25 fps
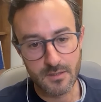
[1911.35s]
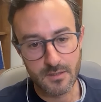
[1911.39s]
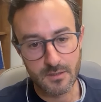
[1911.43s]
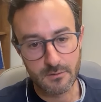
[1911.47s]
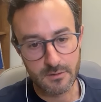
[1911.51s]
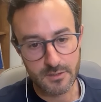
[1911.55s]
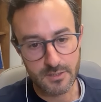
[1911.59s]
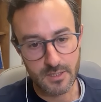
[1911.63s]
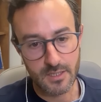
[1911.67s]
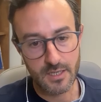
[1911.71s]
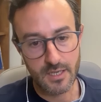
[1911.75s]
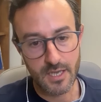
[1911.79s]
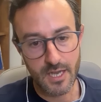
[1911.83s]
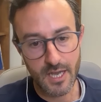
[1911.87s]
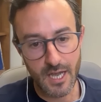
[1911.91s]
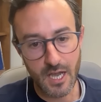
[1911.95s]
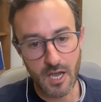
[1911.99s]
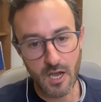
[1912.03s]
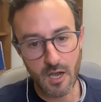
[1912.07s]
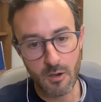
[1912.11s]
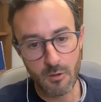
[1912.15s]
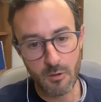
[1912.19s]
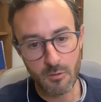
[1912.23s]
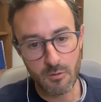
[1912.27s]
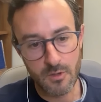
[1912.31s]
That's like
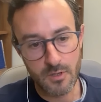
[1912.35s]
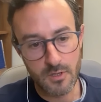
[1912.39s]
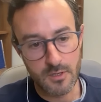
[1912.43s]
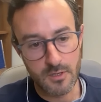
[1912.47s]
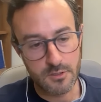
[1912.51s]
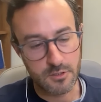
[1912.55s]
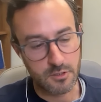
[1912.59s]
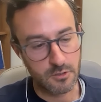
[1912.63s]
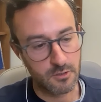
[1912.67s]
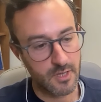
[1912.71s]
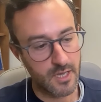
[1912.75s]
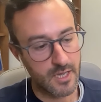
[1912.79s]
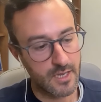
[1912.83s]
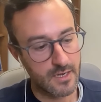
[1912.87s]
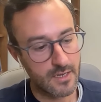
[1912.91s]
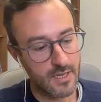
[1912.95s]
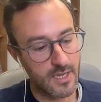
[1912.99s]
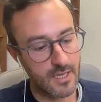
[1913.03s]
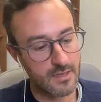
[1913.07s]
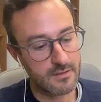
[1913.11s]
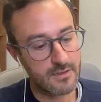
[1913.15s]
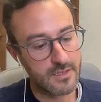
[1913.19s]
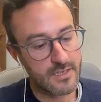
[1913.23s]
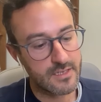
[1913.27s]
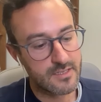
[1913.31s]
how, so that
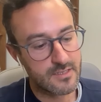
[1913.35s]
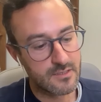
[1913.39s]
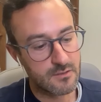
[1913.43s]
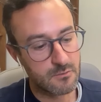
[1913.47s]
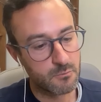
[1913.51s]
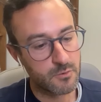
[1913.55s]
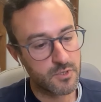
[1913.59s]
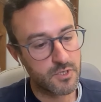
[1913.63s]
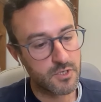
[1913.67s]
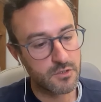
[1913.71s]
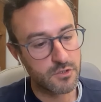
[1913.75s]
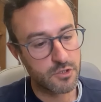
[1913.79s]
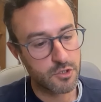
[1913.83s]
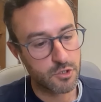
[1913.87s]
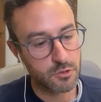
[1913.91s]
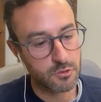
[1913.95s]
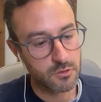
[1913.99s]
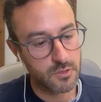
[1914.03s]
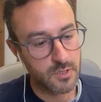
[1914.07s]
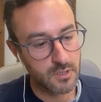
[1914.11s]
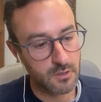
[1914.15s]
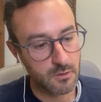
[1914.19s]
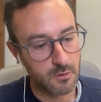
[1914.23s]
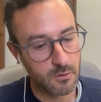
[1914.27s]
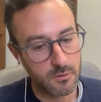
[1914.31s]
at least we
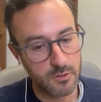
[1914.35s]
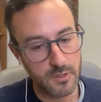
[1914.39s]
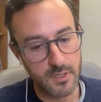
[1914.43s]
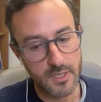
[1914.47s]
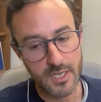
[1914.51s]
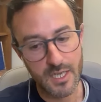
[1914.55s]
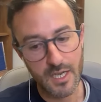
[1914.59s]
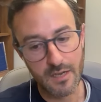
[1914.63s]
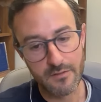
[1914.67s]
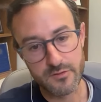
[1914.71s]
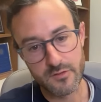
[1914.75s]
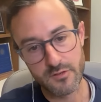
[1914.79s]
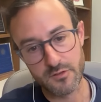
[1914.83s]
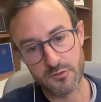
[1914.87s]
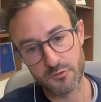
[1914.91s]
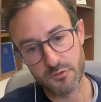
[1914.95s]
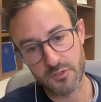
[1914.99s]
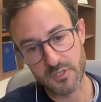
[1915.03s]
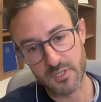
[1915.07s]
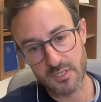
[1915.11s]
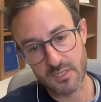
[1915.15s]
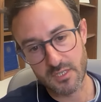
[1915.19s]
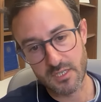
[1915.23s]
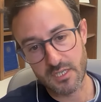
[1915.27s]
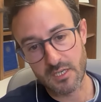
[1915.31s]
ensure that all the calves are
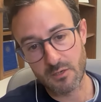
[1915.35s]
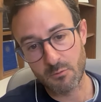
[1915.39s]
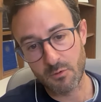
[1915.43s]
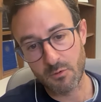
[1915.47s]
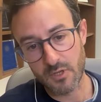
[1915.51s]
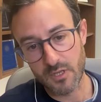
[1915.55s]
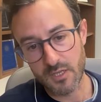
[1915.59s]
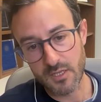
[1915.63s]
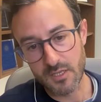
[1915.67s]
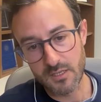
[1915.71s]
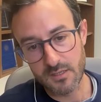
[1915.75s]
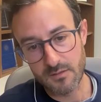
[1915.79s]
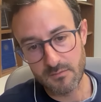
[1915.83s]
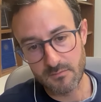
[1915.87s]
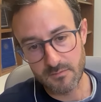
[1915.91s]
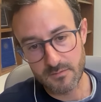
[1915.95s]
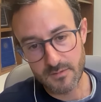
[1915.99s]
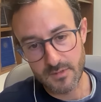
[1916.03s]
treated equally.